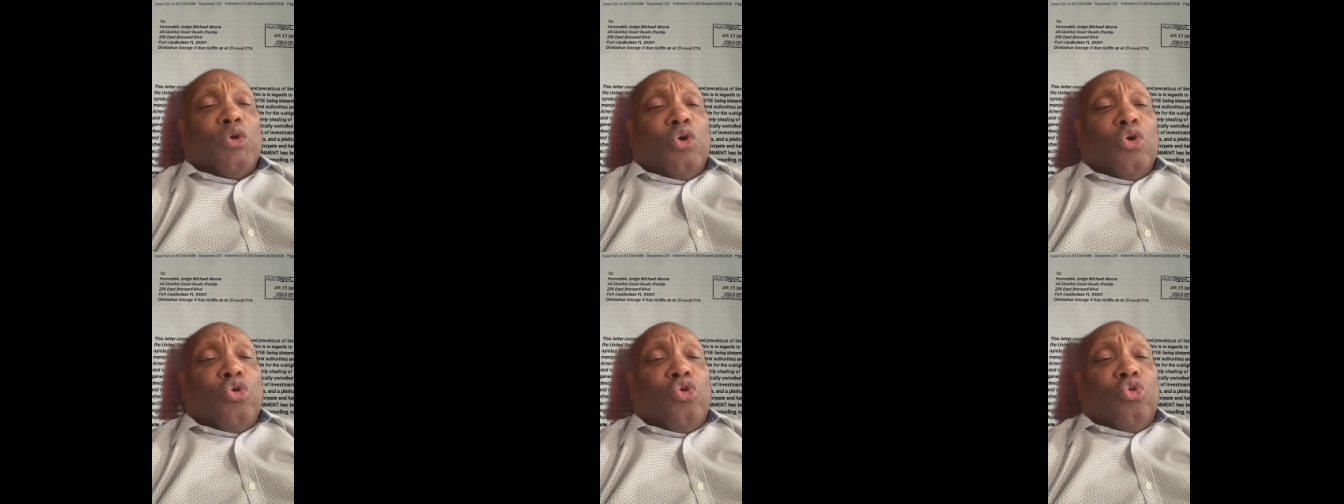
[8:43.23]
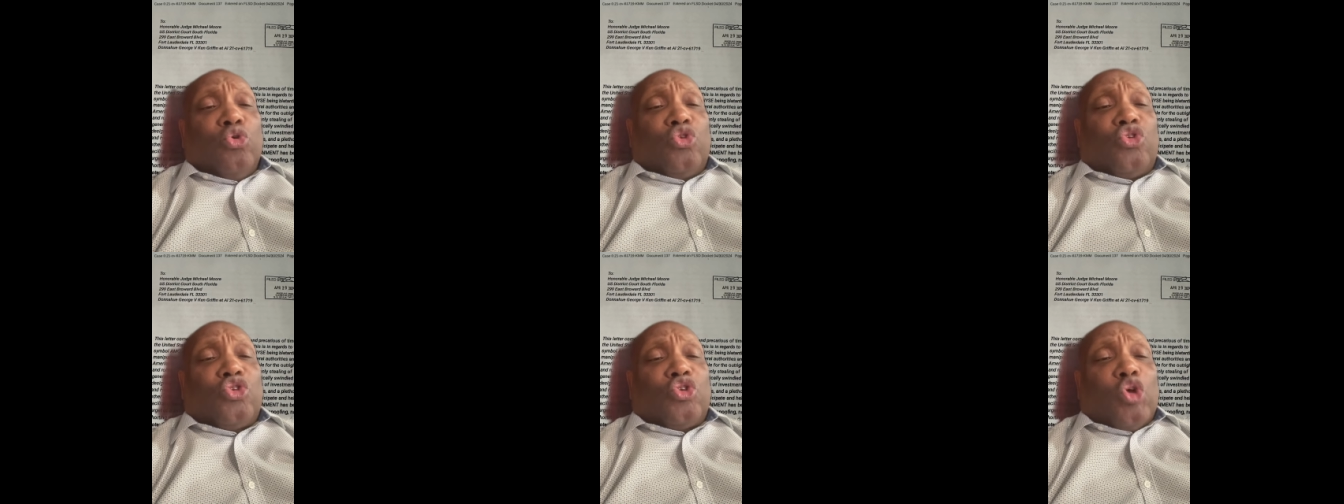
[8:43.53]

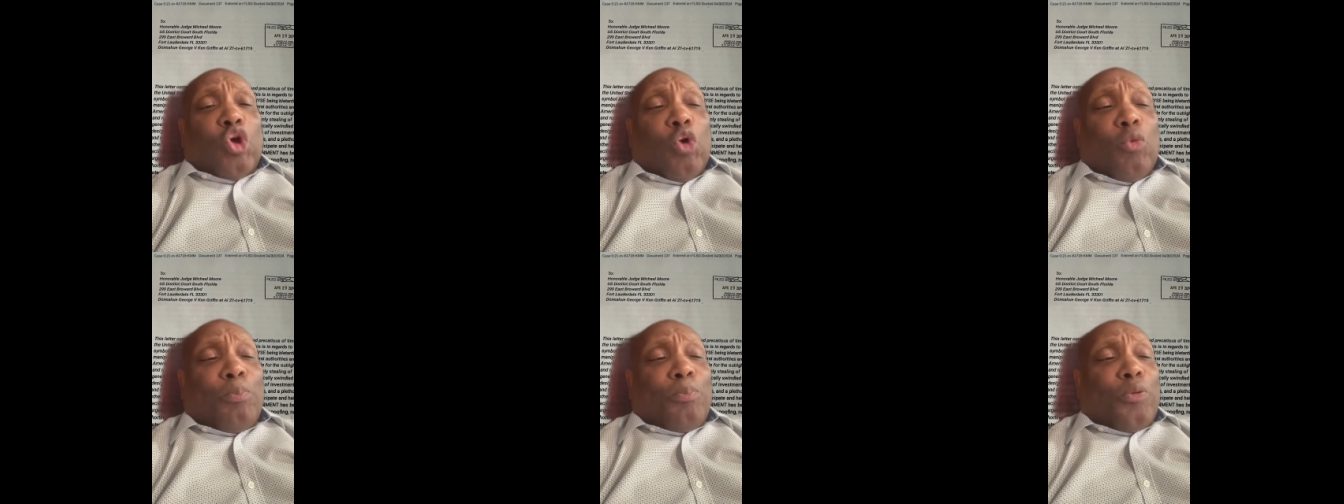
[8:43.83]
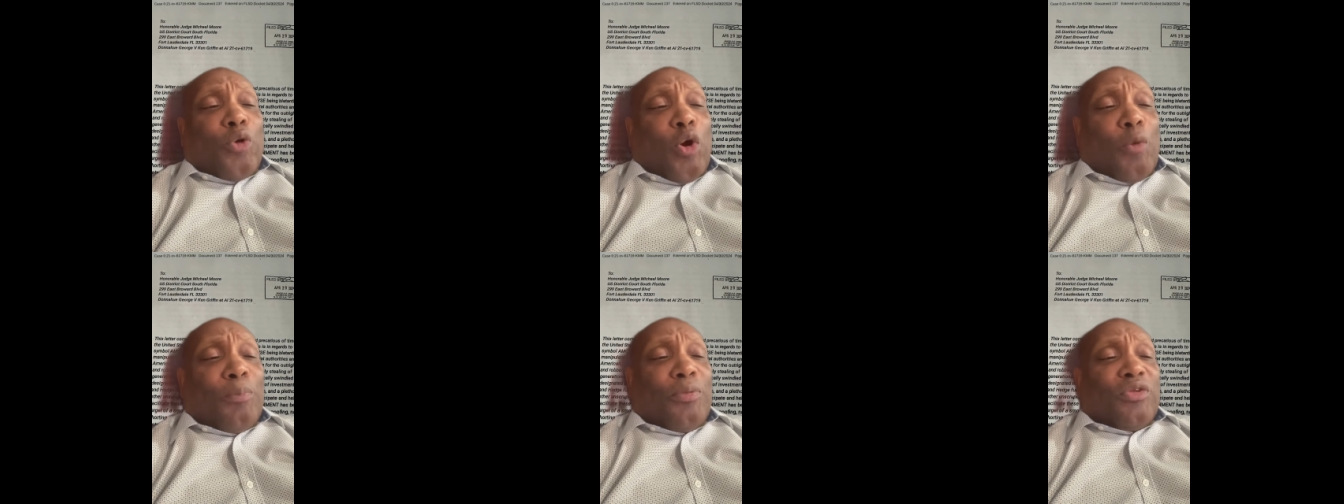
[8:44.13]
whose sole
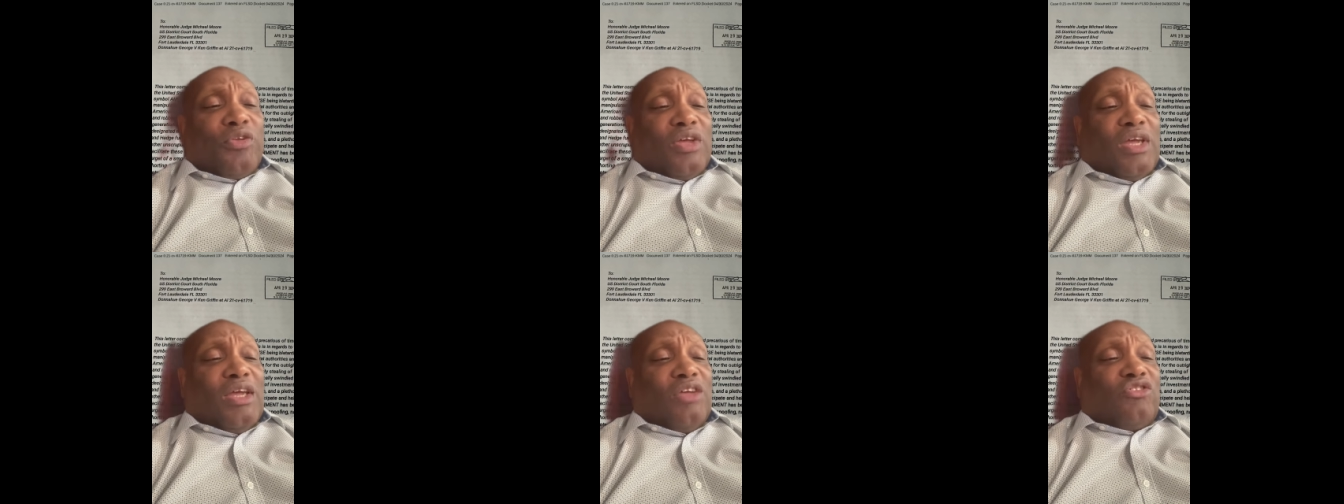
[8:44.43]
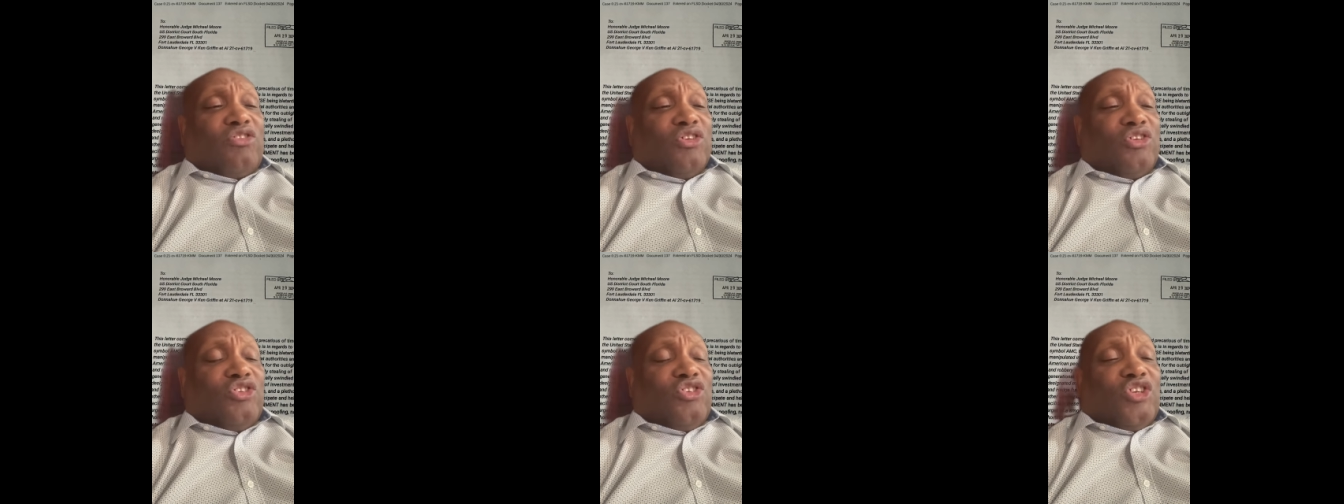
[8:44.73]
purpose
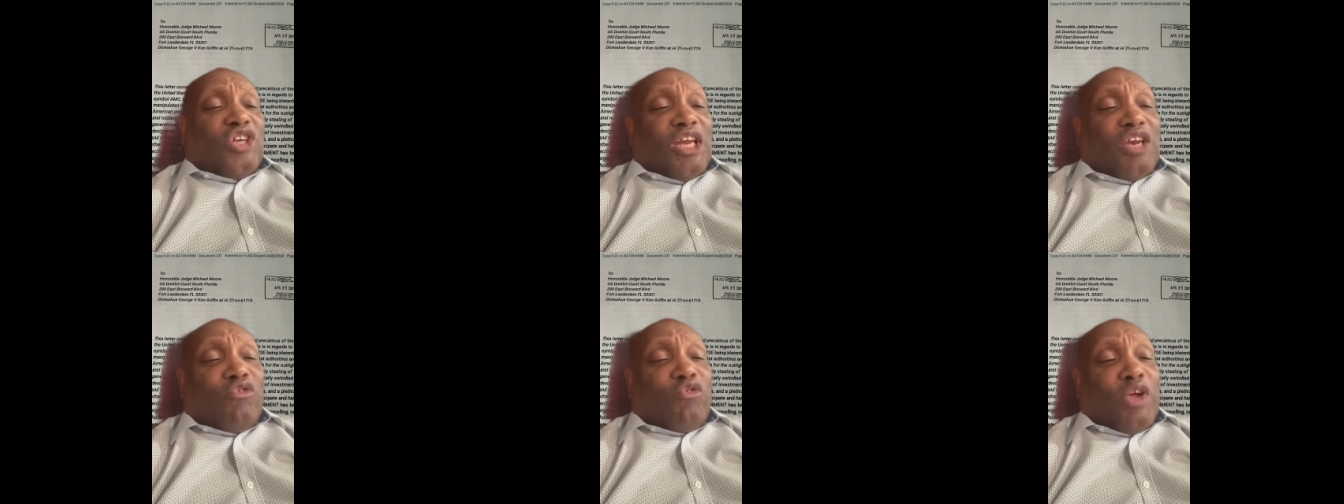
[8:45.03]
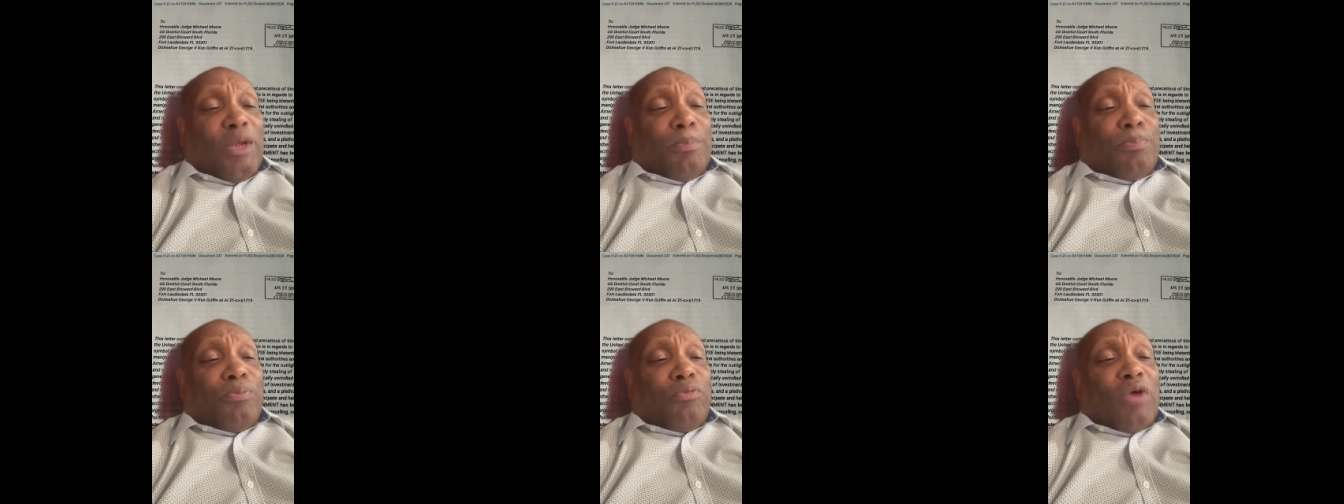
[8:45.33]
is to
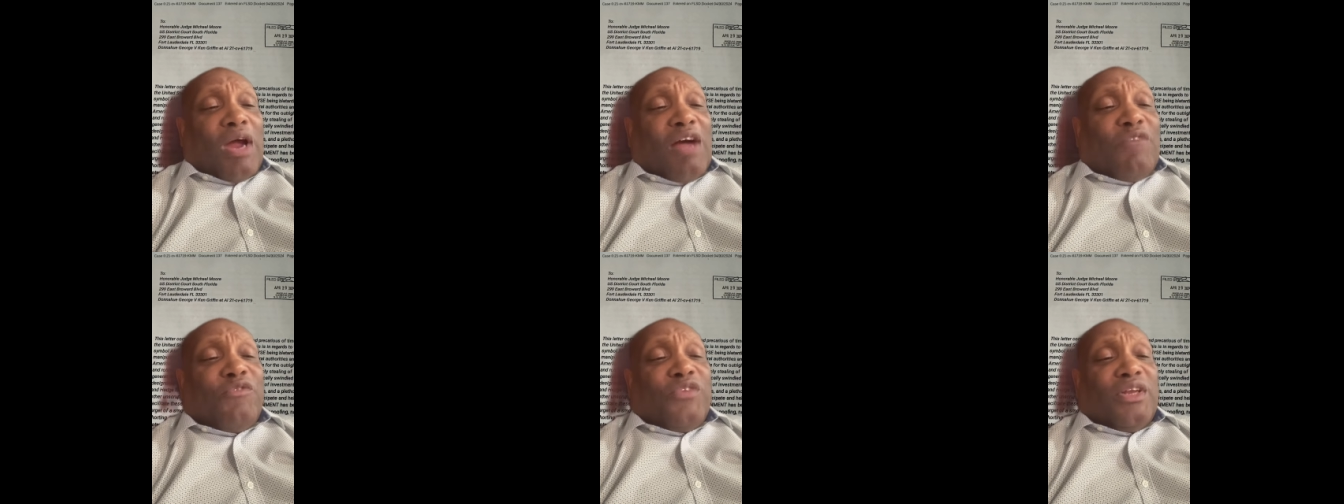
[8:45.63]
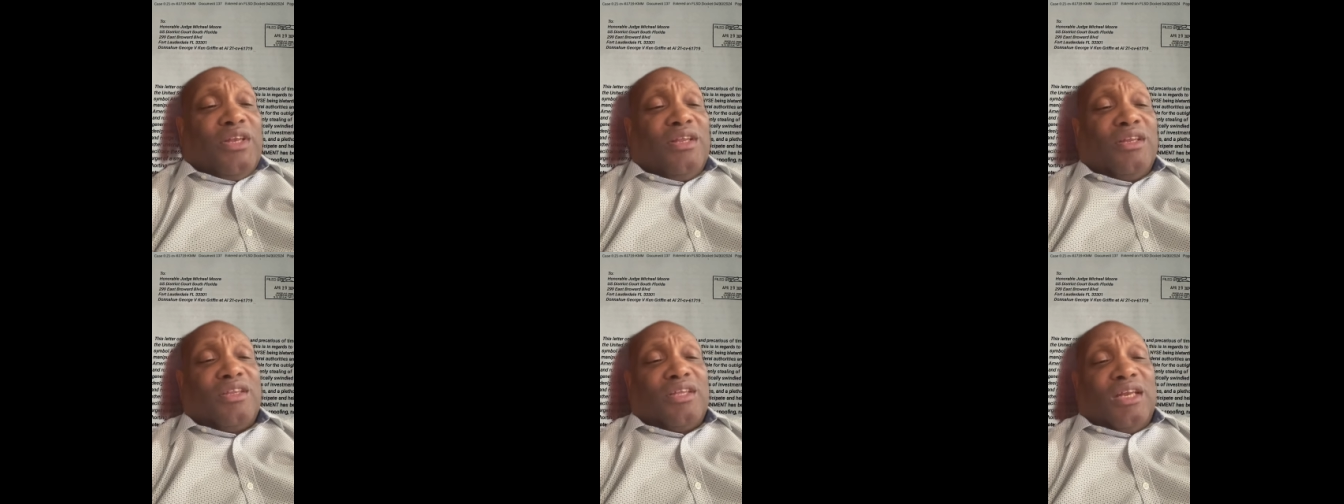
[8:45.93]
generate
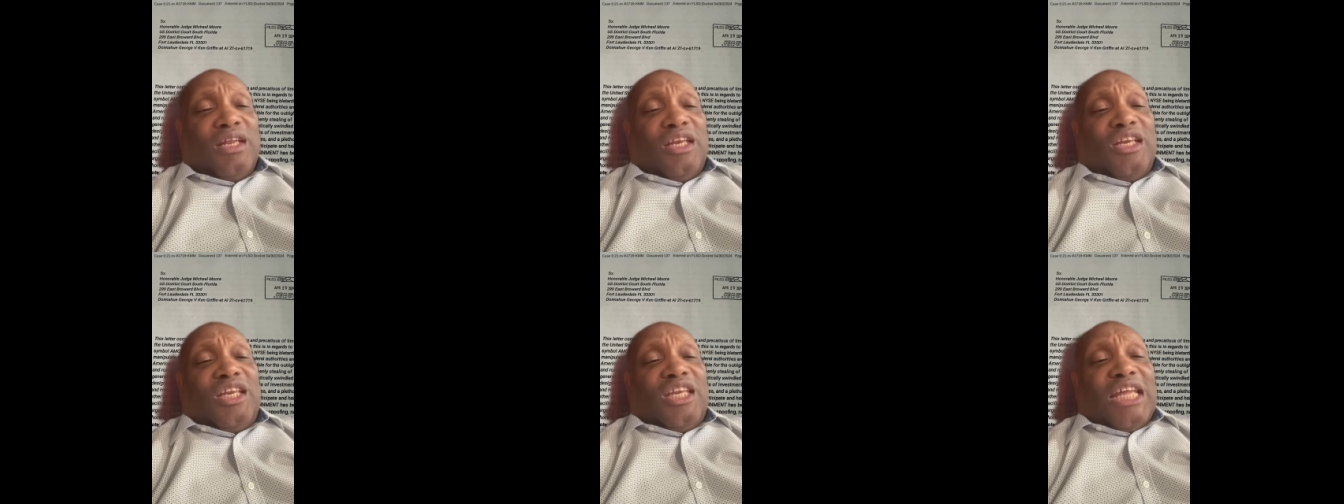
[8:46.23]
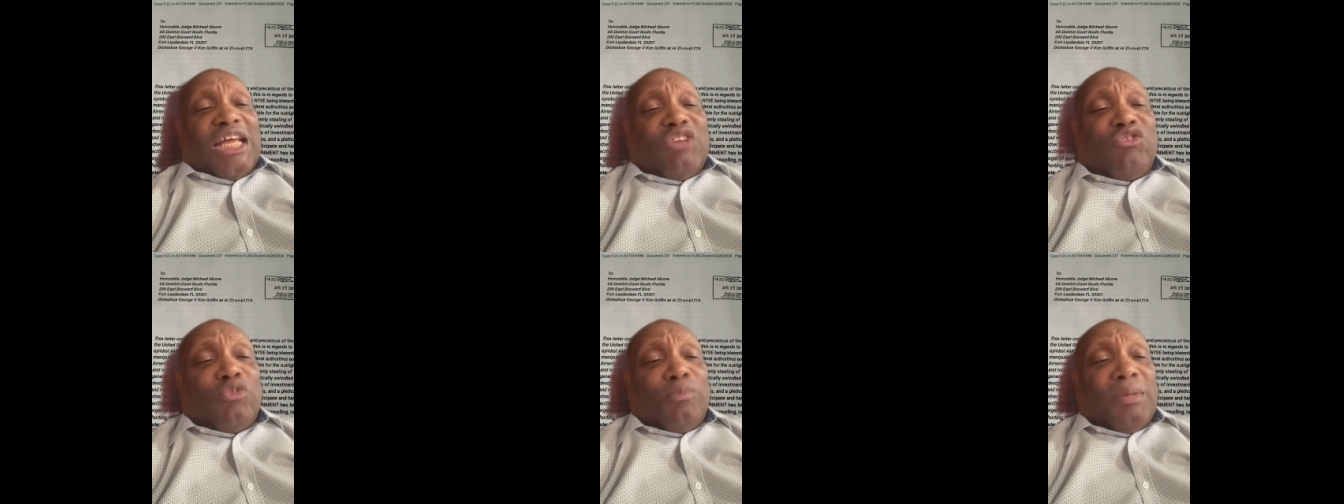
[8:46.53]
profit to the
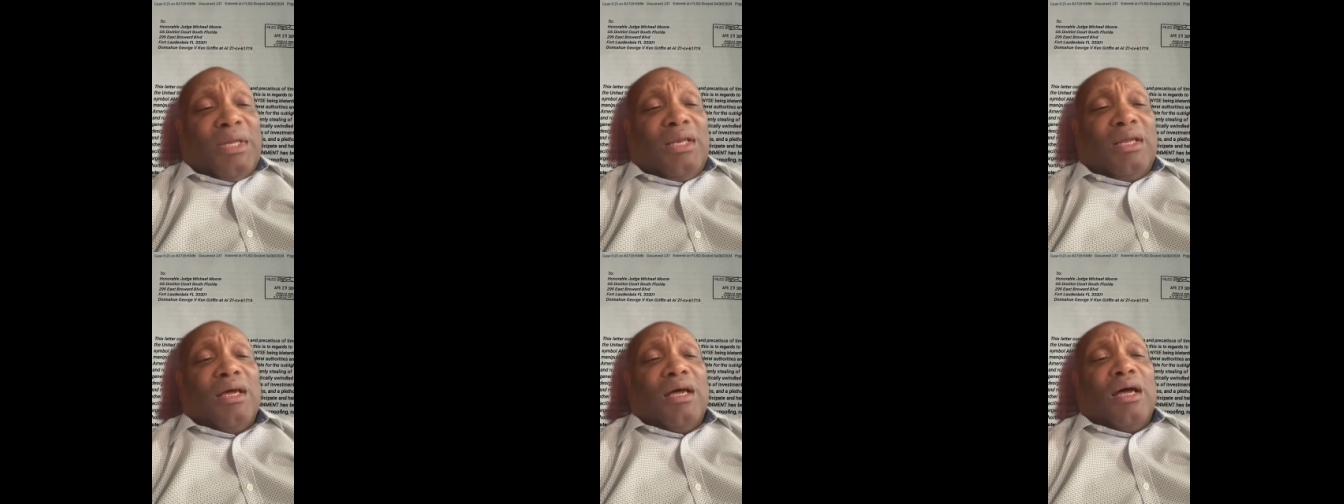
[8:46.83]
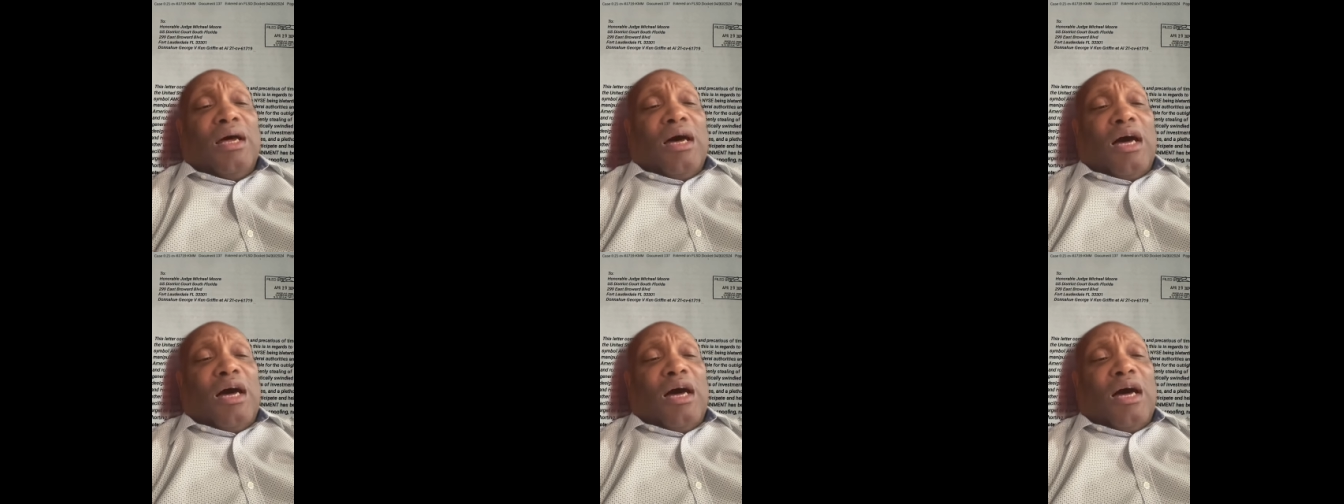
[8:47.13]
detriment